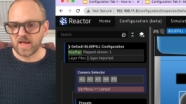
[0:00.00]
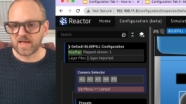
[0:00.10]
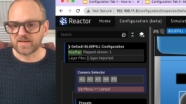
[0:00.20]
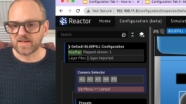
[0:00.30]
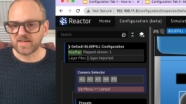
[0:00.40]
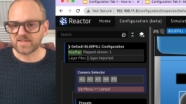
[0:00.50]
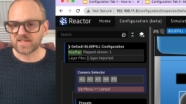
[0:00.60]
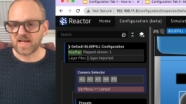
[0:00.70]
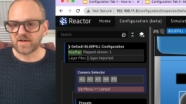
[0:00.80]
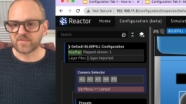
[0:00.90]
And then
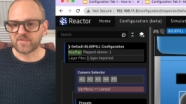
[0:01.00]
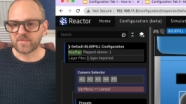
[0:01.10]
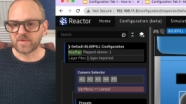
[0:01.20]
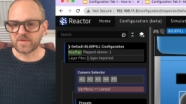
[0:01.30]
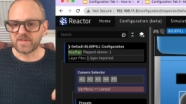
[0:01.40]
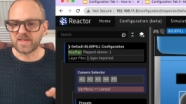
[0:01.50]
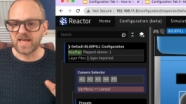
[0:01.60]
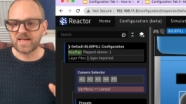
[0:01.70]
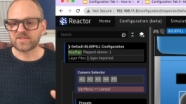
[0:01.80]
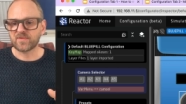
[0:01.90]
inside of the
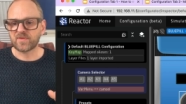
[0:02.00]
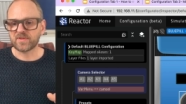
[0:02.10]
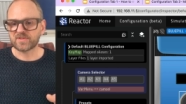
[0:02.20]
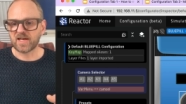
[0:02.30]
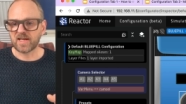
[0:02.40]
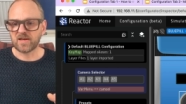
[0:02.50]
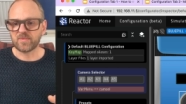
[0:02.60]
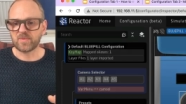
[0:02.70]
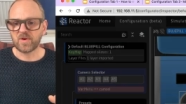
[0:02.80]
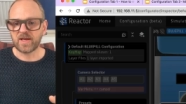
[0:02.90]
editor for the title,
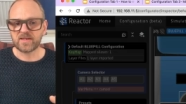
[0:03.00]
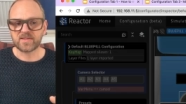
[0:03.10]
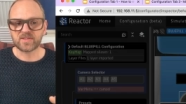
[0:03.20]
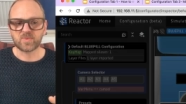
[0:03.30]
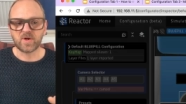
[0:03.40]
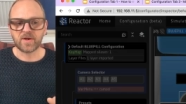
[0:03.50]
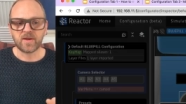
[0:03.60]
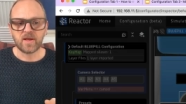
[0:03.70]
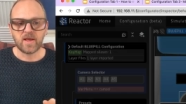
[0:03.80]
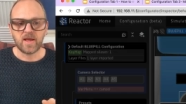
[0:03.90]
we'll edit this
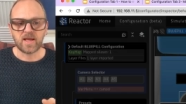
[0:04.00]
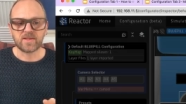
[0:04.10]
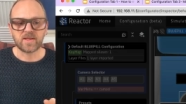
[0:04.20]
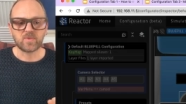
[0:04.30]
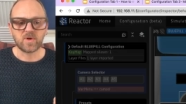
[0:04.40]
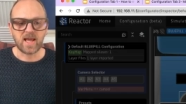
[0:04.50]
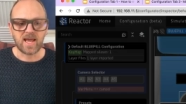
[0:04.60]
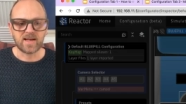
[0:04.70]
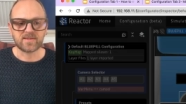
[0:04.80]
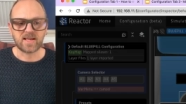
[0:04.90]
one, and then we'll
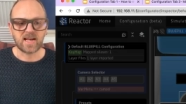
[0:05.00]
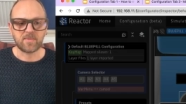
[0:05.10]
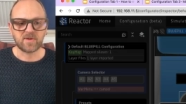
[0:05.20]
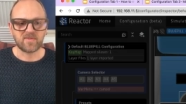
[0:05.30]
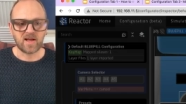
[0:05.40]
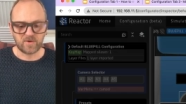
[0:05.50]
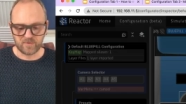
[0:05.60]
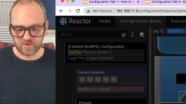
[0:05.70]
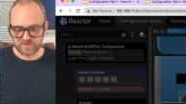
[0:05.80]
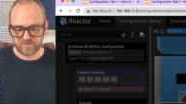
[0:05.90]
add a dynamic value.
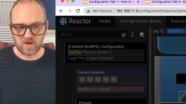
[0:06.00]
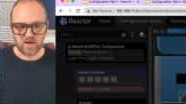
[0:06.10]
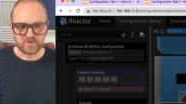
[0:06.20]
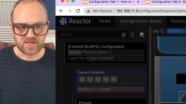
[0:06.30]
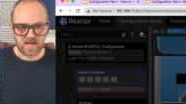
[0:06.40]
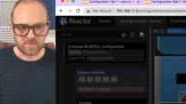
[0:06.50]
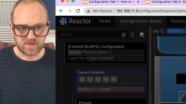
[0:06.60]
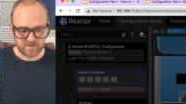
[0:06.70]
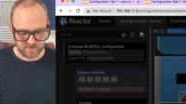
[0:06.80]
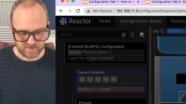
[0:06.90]
First of all, I'll type
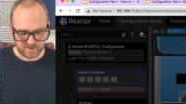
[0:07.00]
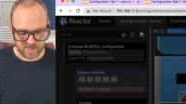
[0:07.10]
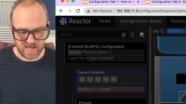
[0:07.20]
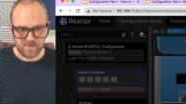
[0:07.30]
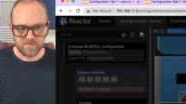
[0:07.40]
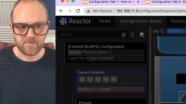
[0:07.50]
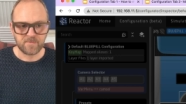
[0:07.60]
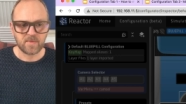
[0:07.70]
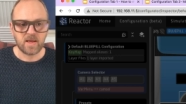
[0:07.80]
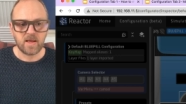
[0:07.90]
in cam
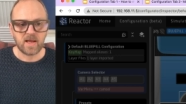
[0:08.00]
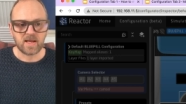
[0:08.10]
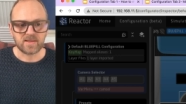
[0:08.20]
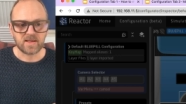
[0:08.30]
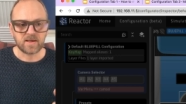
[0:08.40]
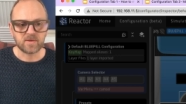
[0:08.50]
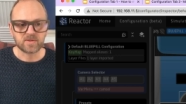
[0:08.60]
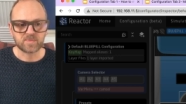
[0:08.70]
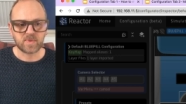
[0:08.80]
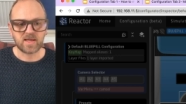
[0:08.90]
and then
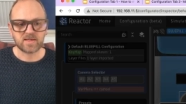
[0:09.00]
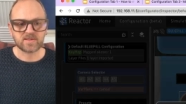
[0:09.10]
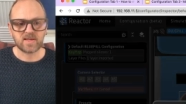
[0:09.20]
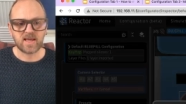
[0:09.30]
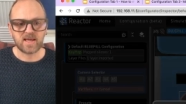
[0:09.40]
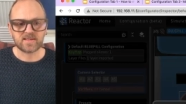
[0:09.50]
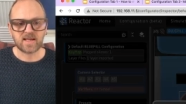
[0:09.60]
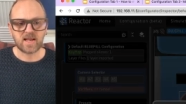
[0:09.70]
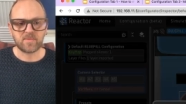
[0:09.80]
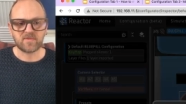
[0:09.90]
space, add
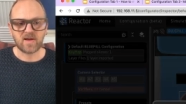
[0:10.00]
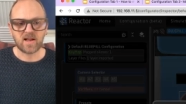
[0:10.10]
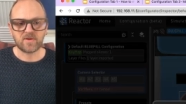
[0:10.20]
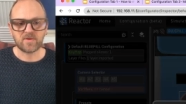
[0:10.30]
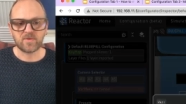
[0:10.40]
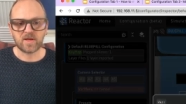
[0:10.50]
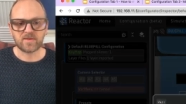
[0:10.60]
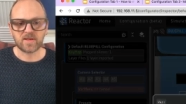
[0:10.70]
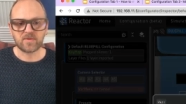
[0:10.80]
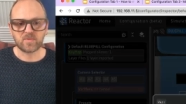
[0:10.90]
dynamic value,
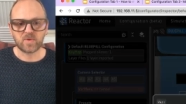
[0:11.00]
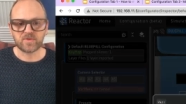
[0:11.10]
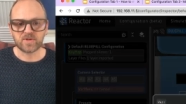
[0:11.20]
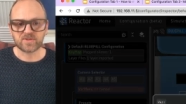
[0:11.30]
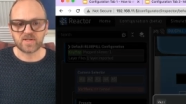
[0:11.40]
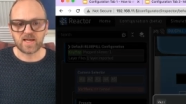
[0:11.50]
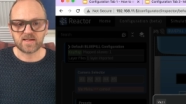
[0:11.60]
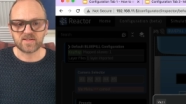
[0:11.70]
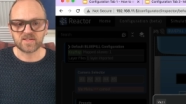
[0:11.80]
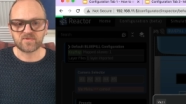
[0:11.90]
and then we'll just
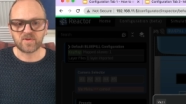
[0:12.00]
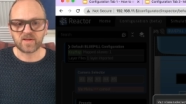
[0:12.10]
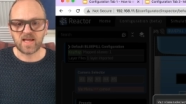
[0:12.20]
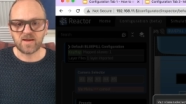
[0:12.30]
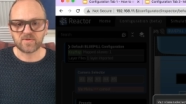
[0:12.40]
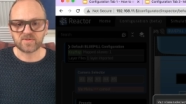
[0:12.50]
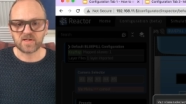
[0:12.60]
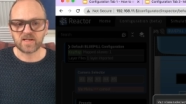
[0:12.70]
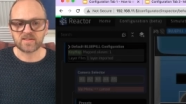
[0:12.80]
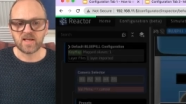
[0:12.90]
add this for the camera
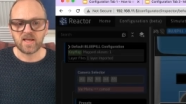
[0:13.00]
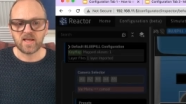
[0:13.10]
select